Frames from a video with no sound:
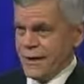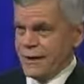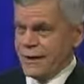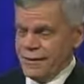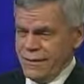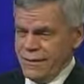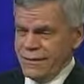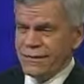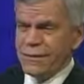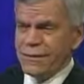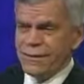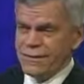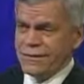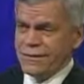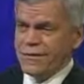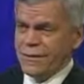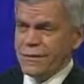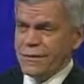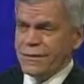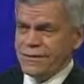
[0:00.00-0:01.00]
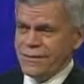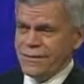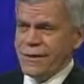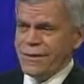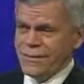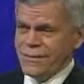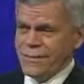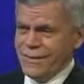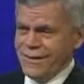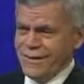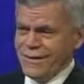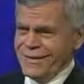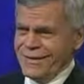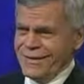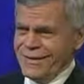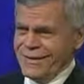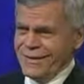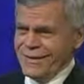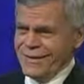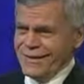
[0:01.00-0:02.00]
And I think that's a fair assessment.